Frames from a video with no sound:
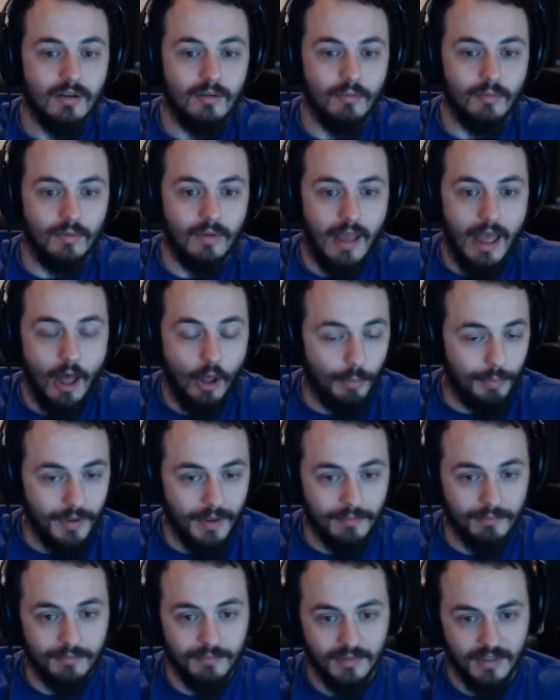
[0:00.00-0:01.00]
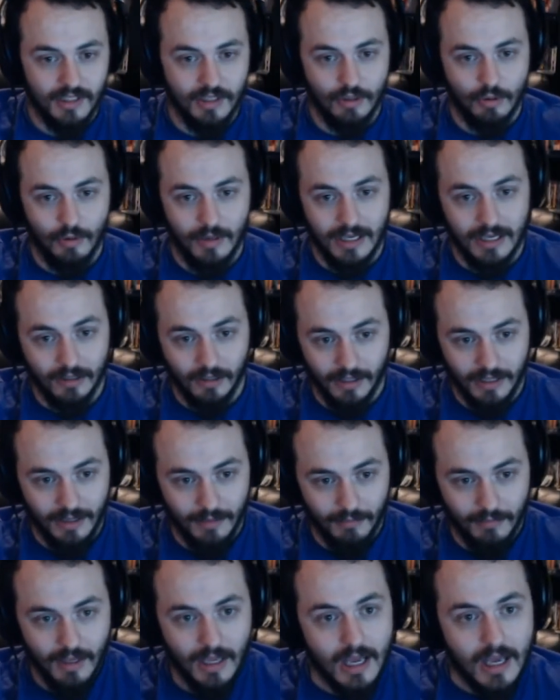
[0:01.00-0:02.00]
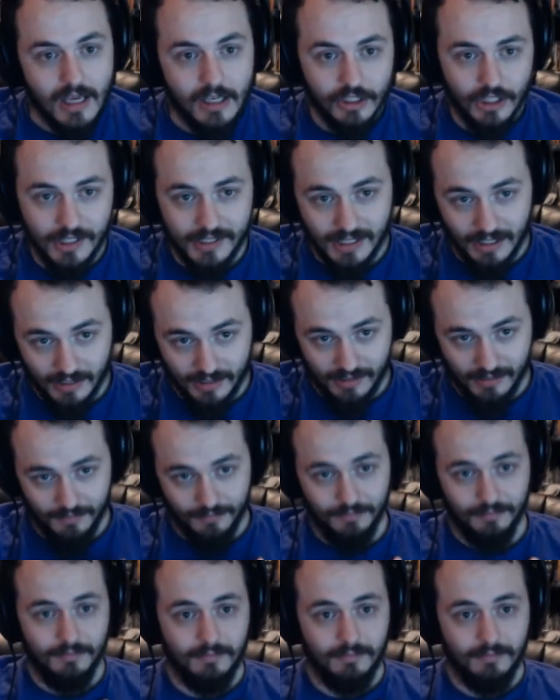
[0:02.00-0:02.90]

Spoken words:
help him, to heal him. She says,